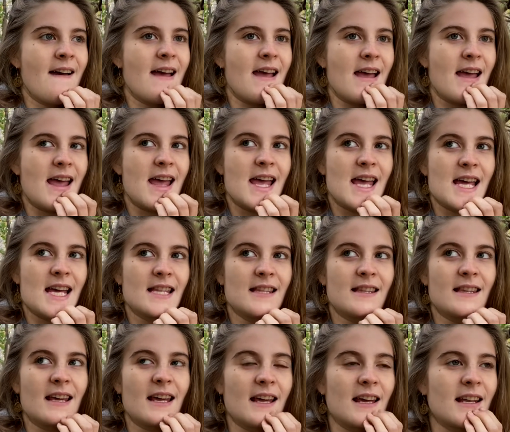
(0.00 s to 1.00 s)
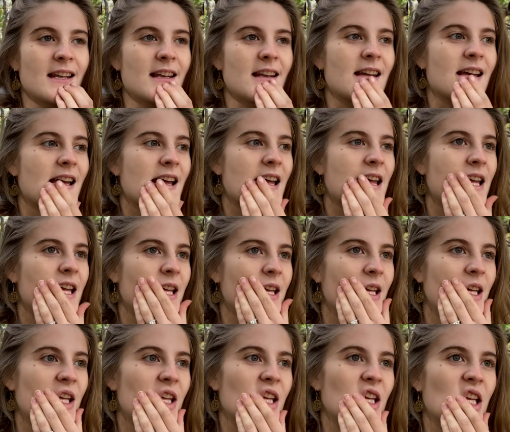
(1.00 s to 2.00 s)
and then
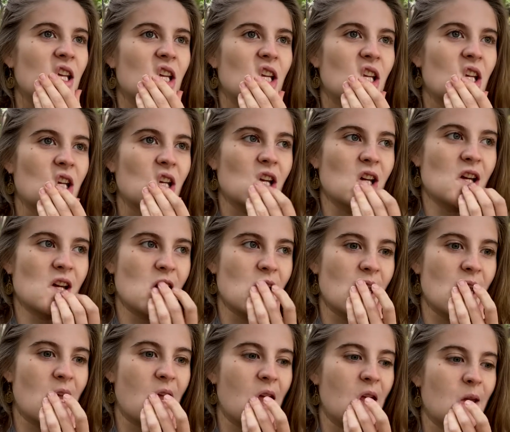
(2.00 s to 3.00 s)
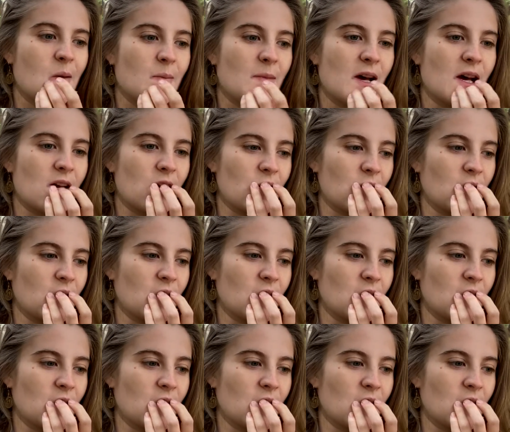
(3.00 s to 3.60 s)
in a matter